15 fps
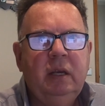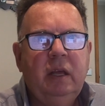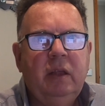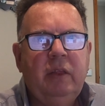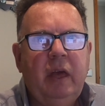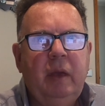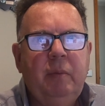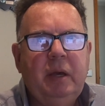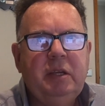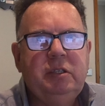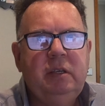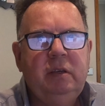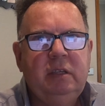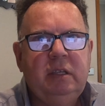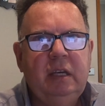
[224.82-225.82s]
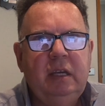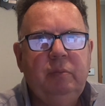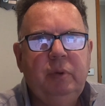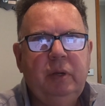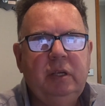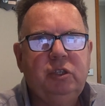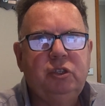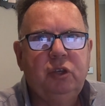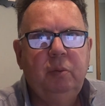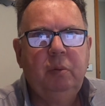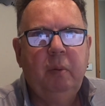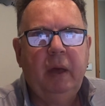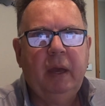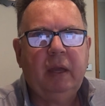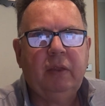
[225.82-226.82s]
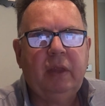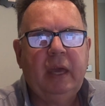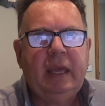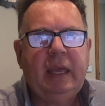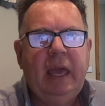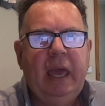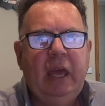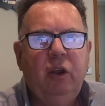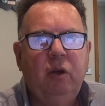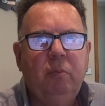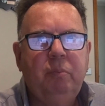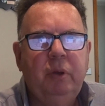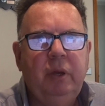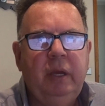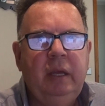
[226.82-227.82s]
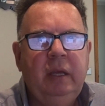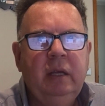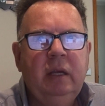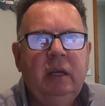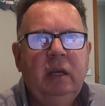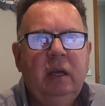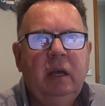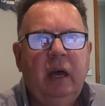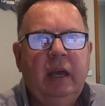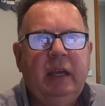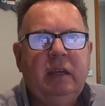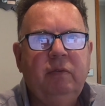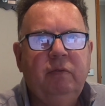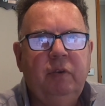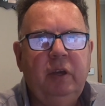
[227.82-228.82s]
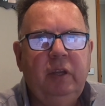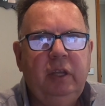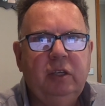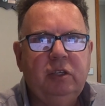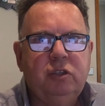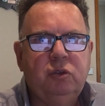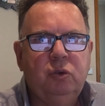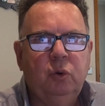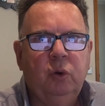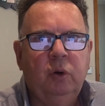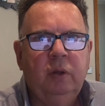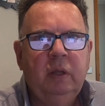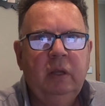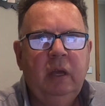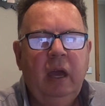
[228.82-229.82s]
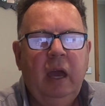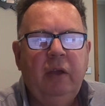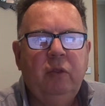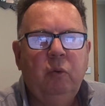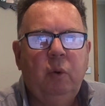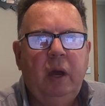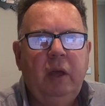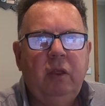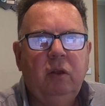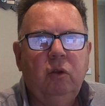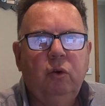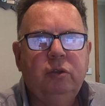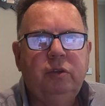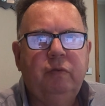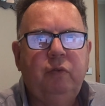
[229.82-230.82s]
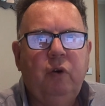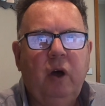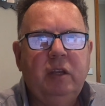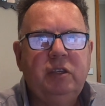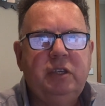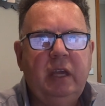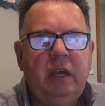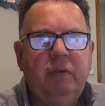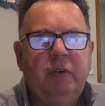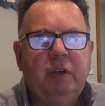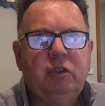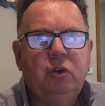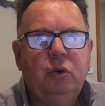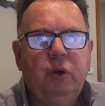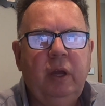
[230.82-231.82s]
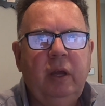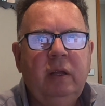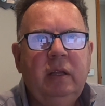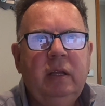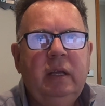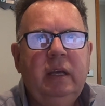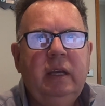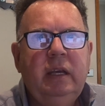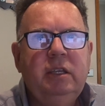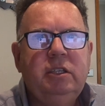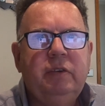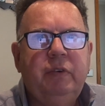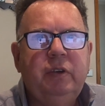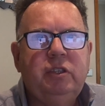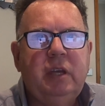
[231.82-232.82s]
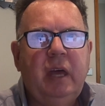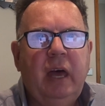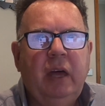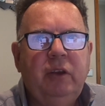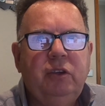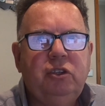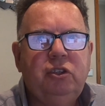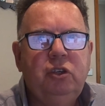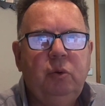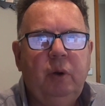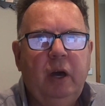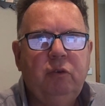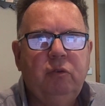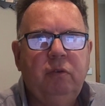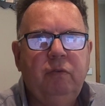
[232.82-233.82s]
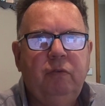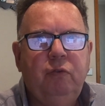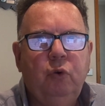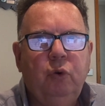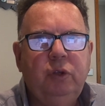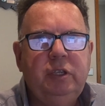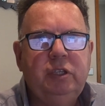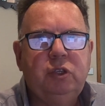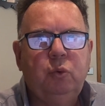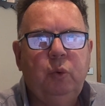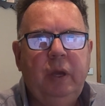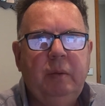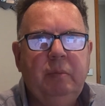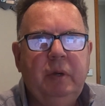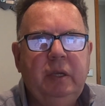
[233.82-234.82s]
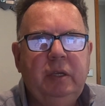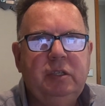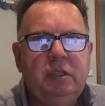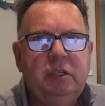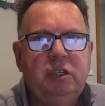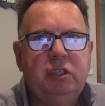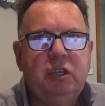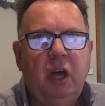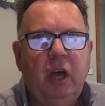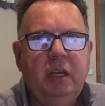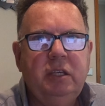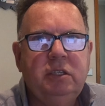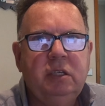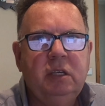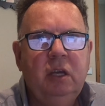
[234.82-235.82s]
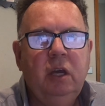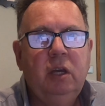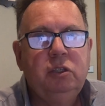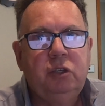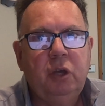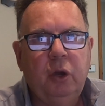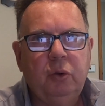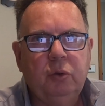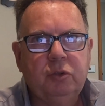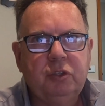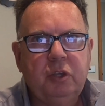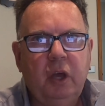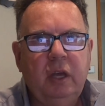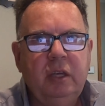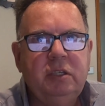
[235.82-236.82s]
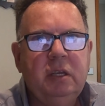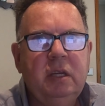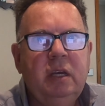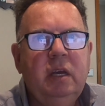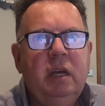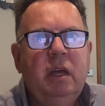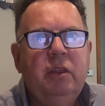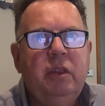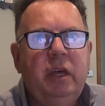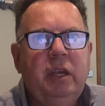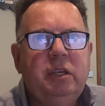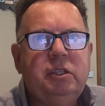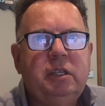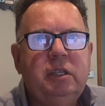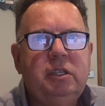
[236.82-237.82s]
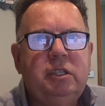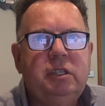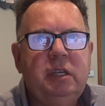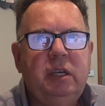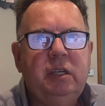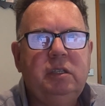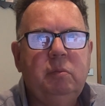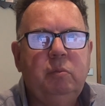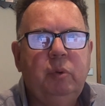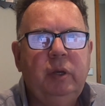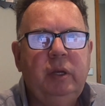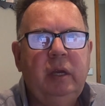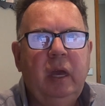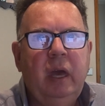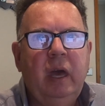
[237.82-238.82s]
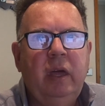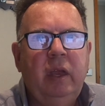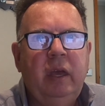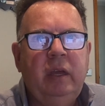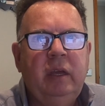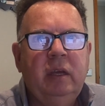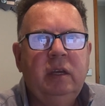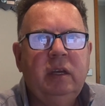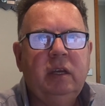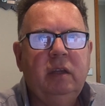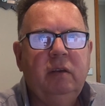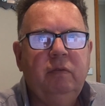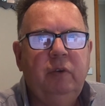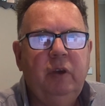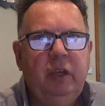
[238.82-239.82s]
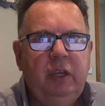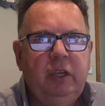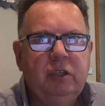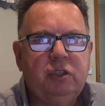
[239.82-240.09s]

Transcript: they must indeed be a supermarket. They cannot be a convenience store. And the way the law defines that in Victoria is if it's under 240 square metres in size, total size, then it's considered to be a convenience